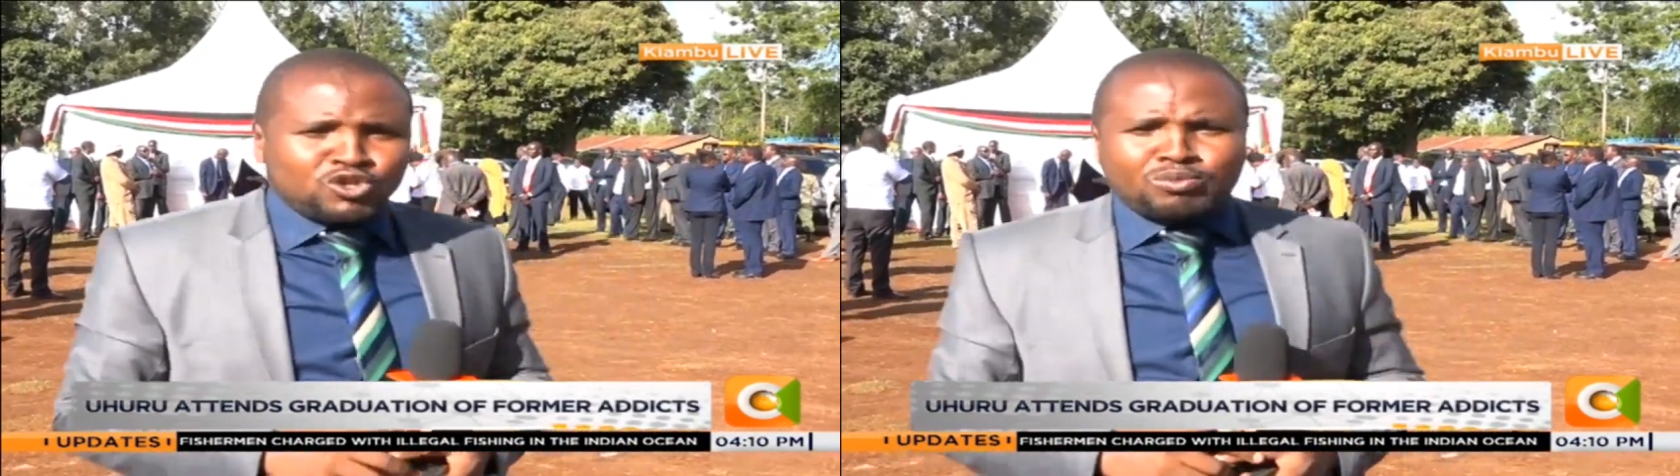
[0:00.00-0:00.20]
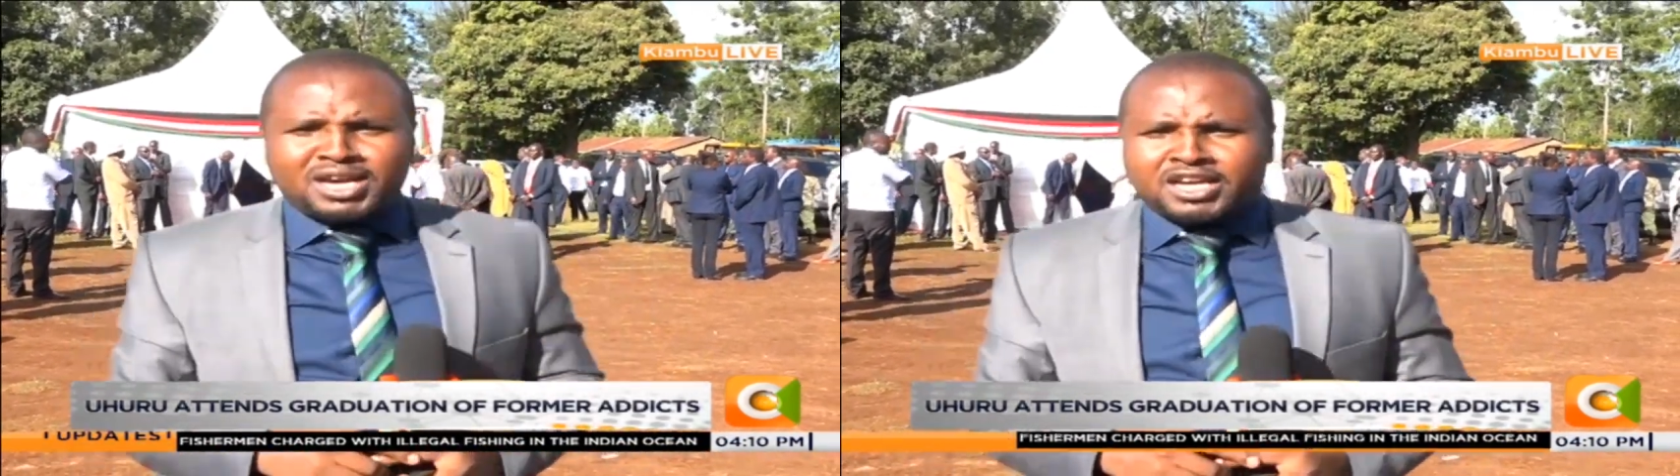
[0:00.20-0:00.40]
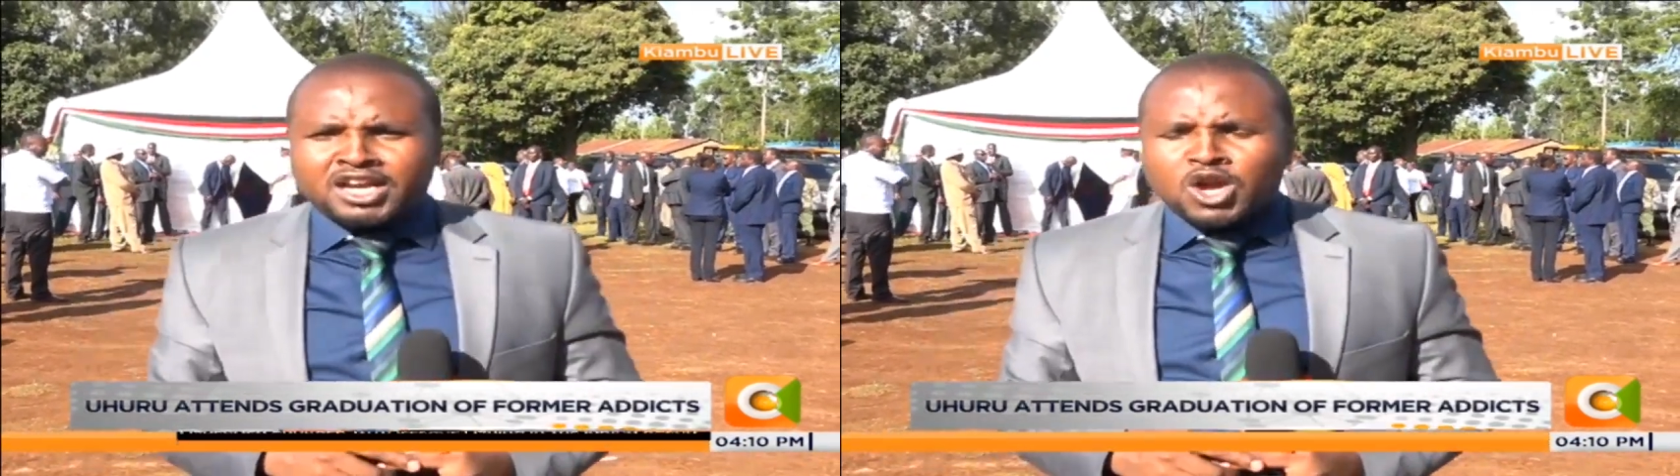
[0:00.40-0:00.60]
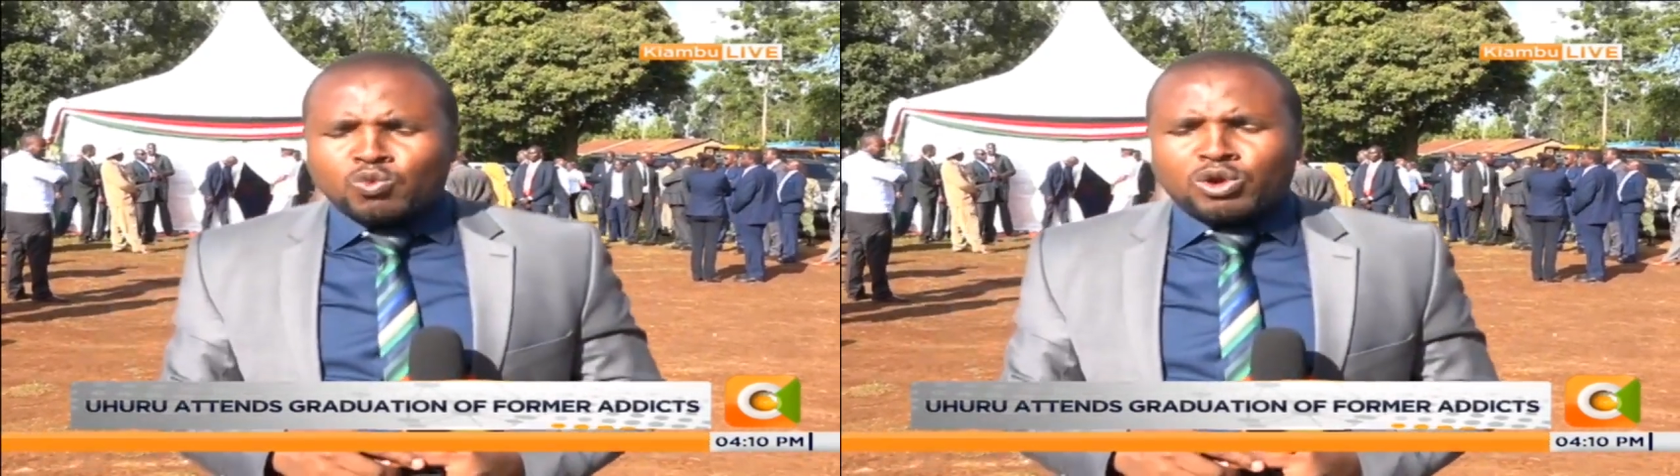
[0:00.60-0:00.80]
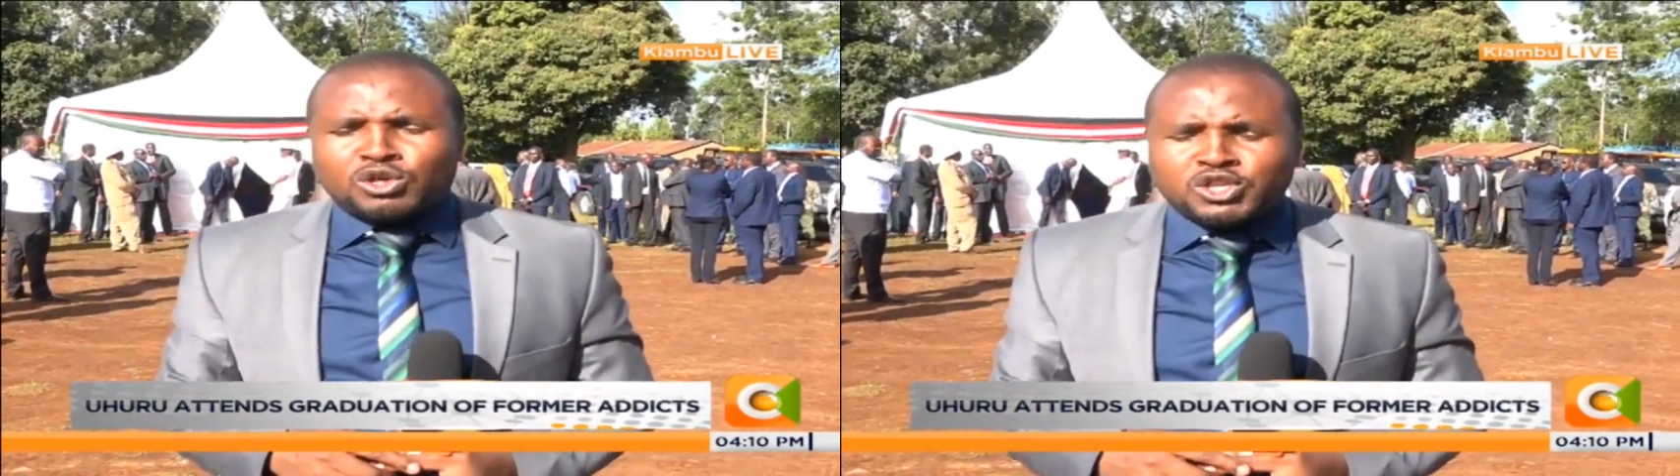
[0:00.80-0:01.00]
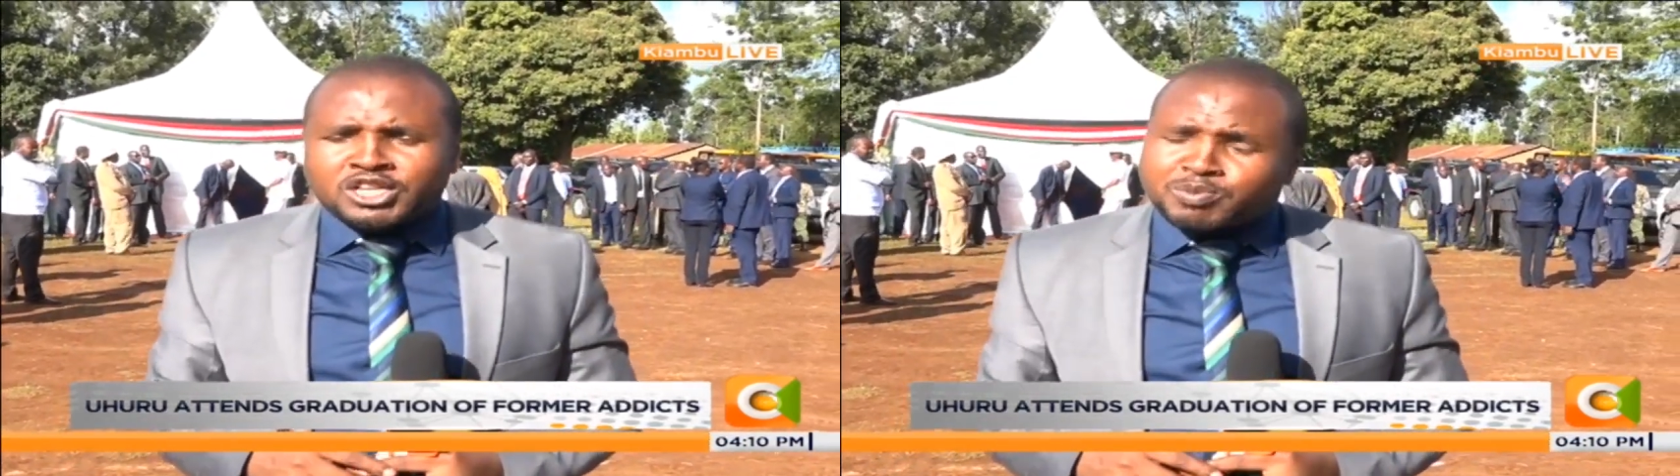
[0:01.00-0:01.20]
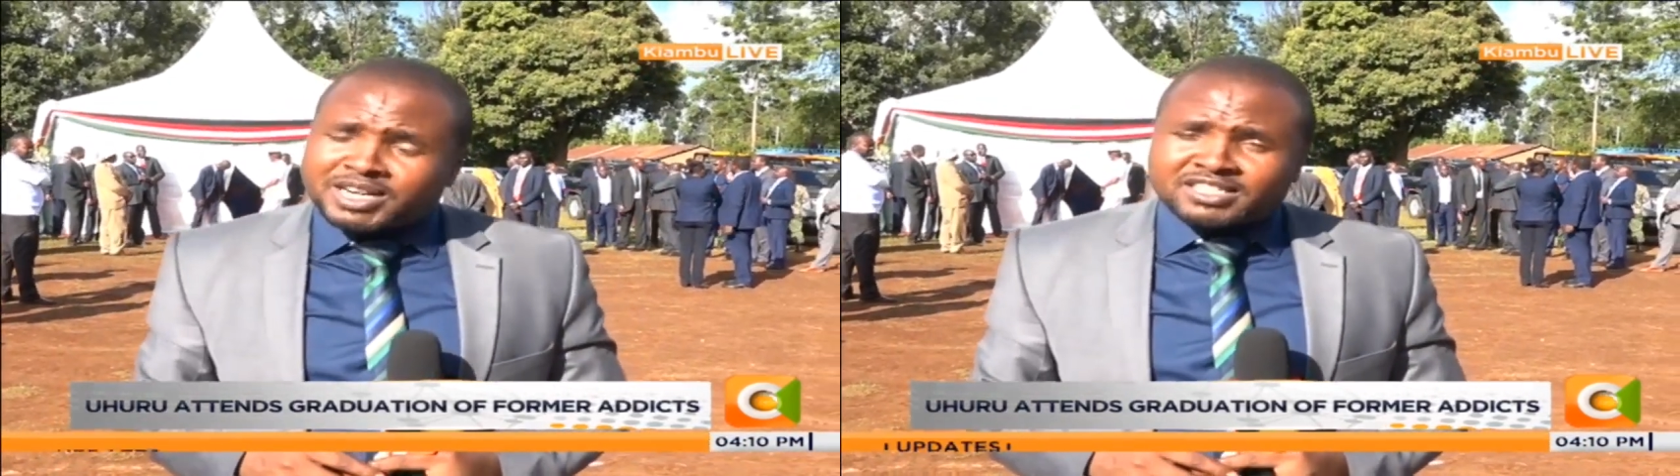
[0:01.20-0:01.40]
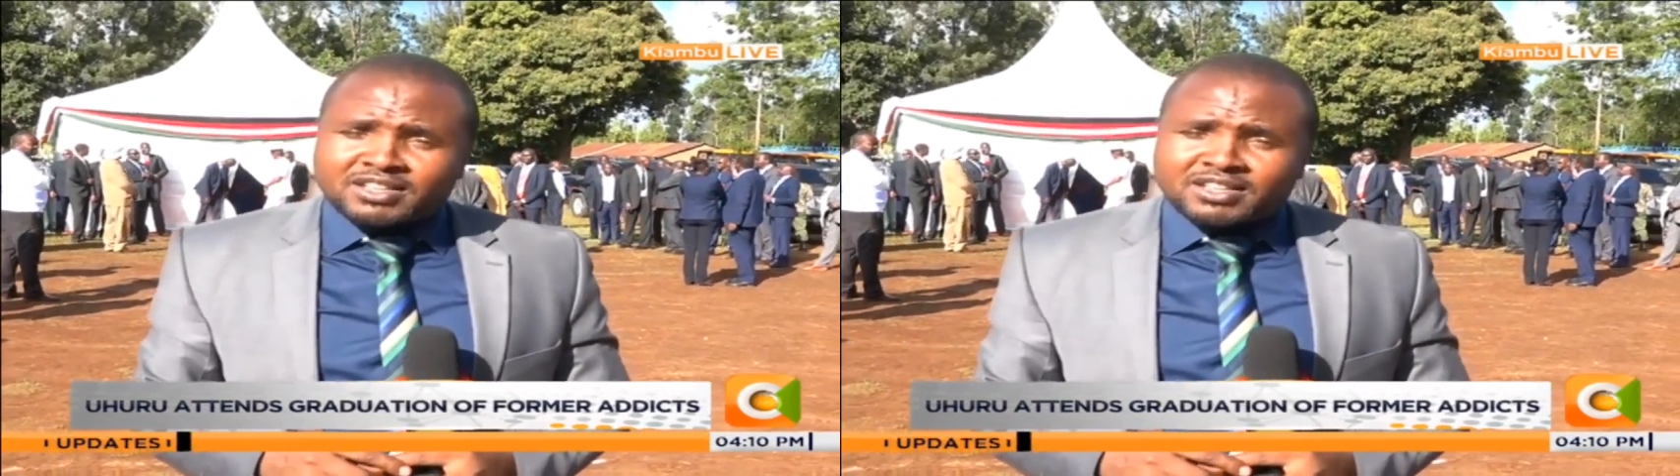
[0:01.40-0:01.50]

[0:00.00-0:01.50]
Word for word: Ndumberi. We're also expecting